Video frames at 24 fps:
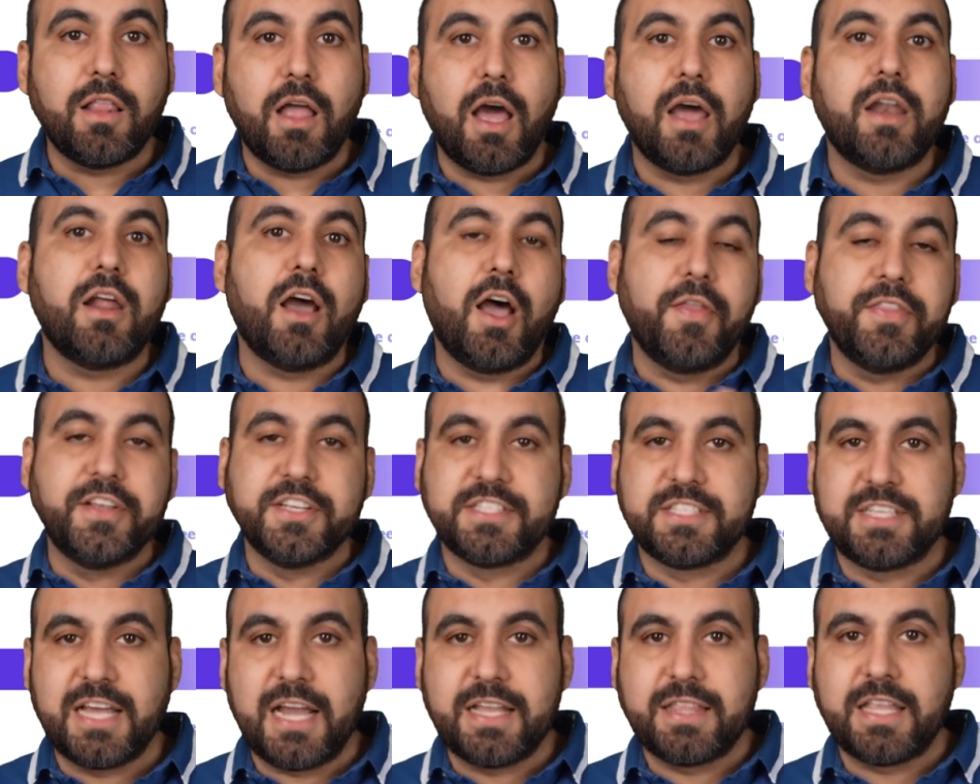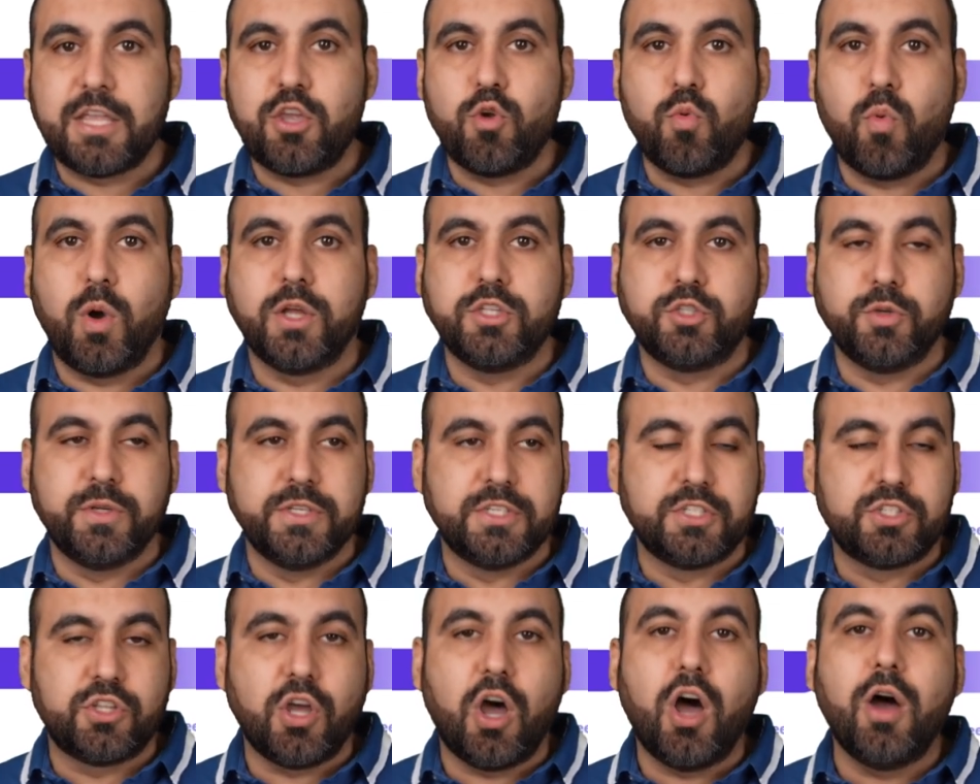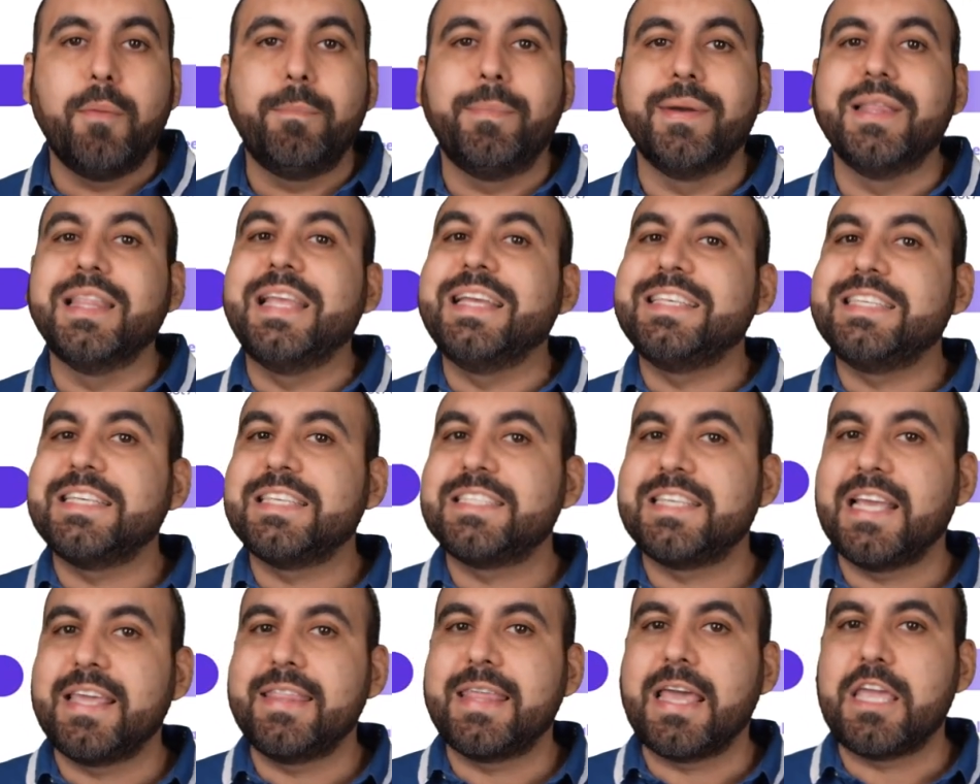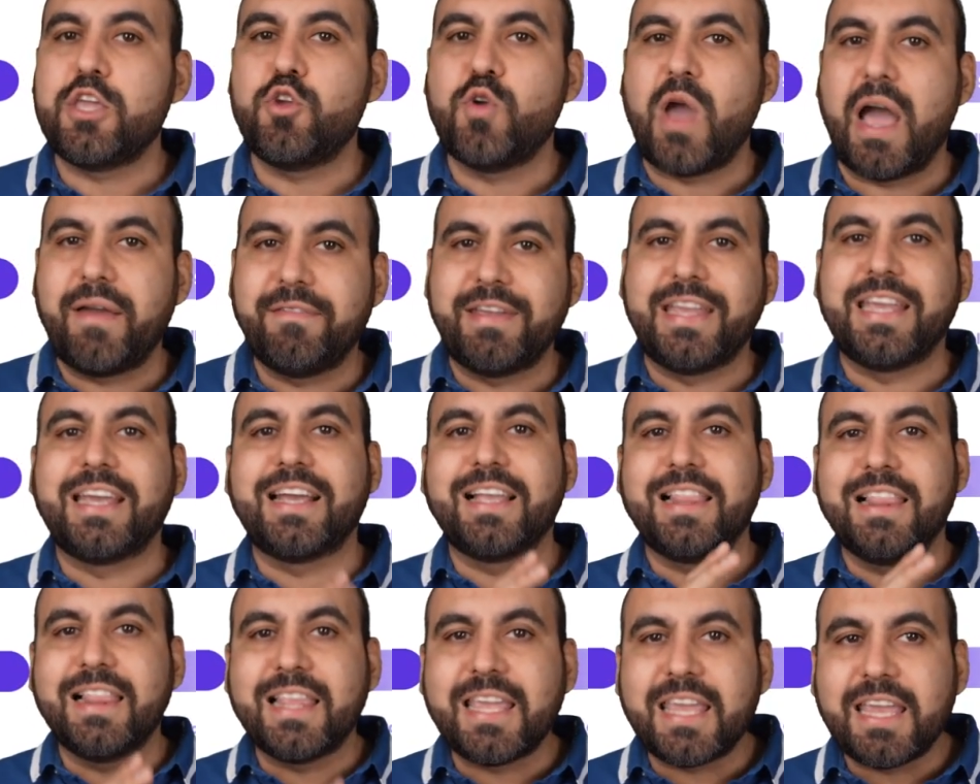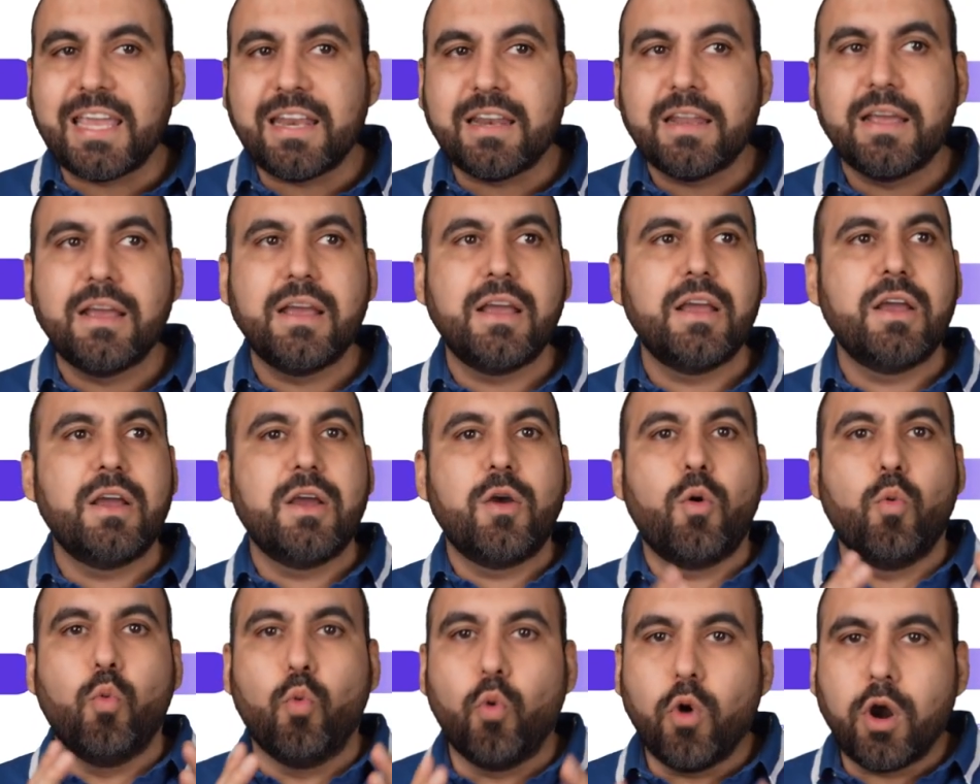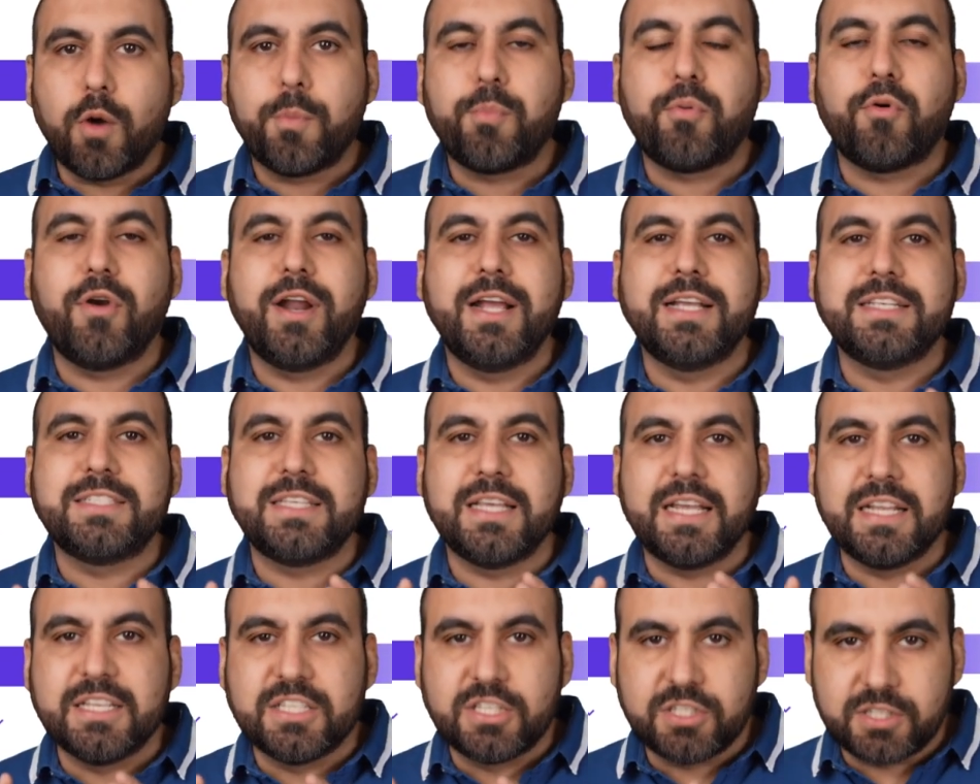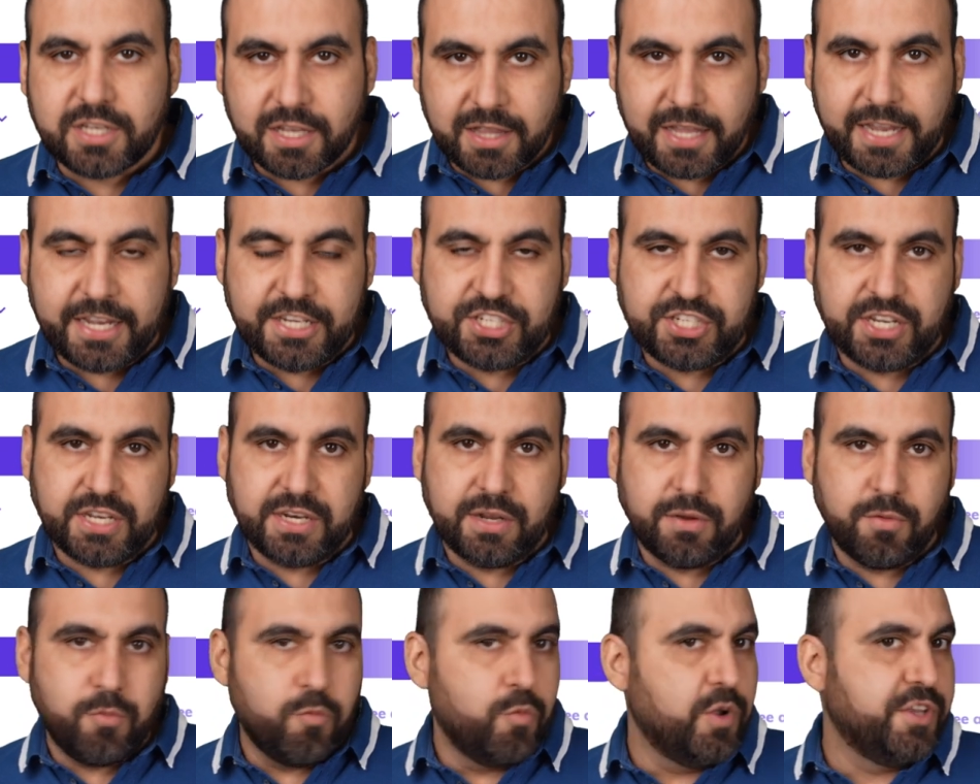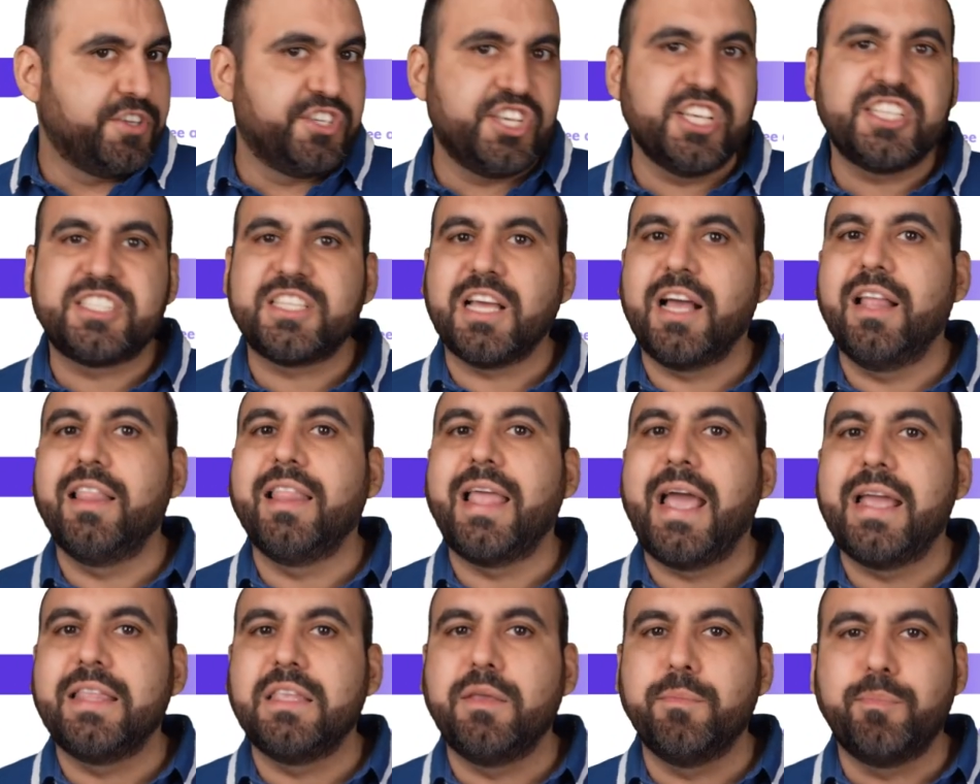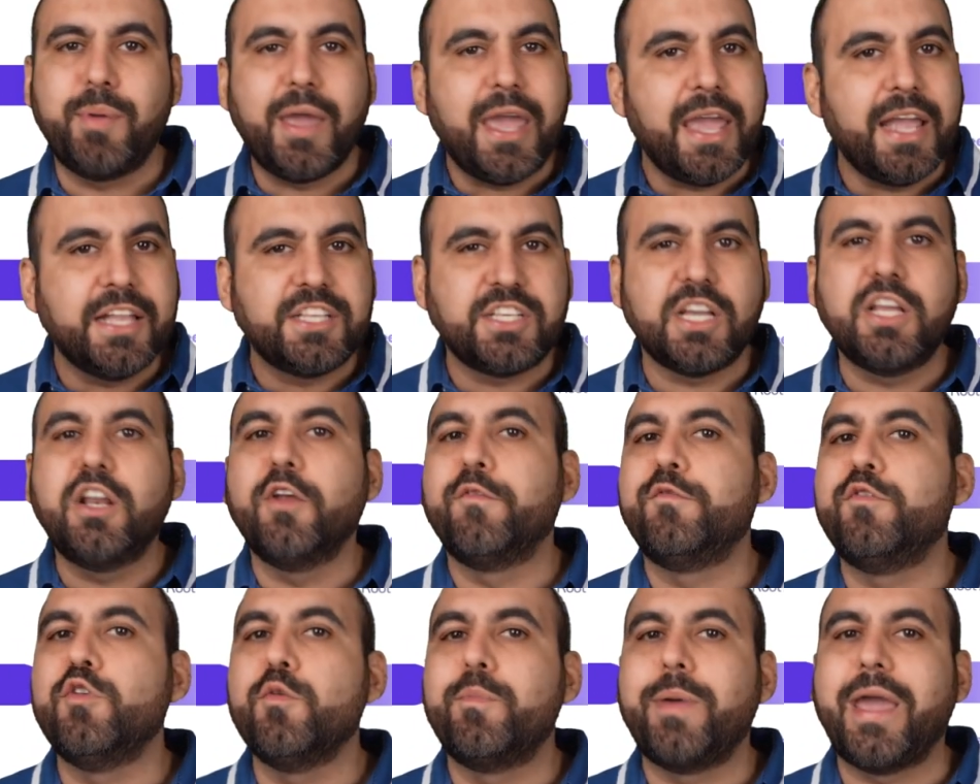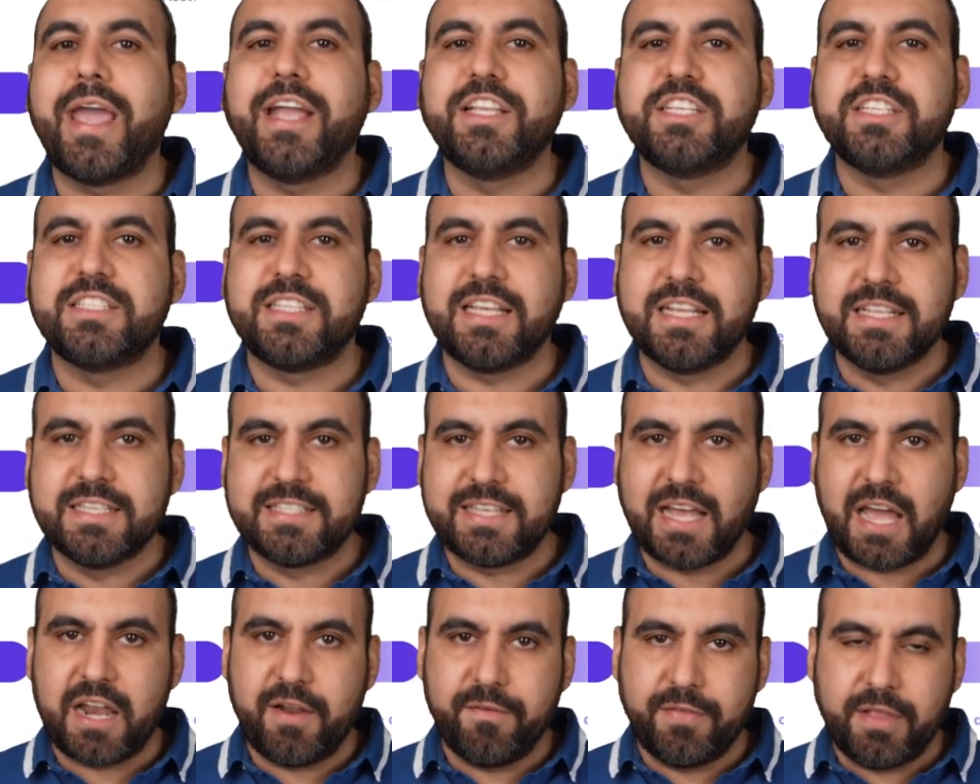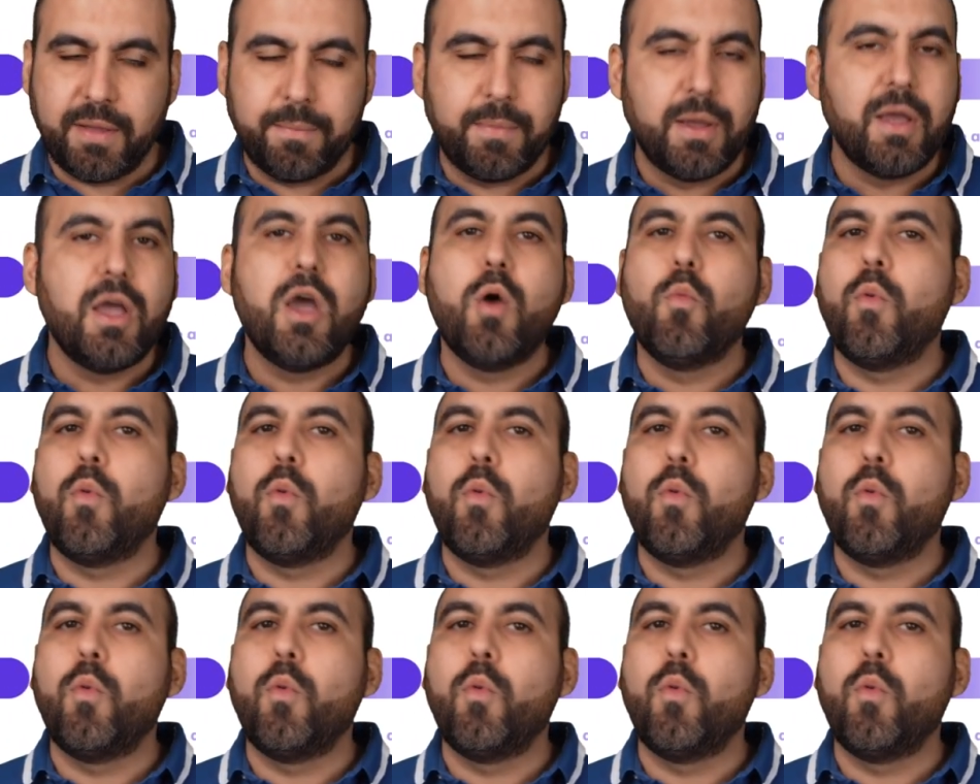lot on the site that you want to install, but let's just say that you have a clean WordPress installation with just a landing page and a few pages inside of them.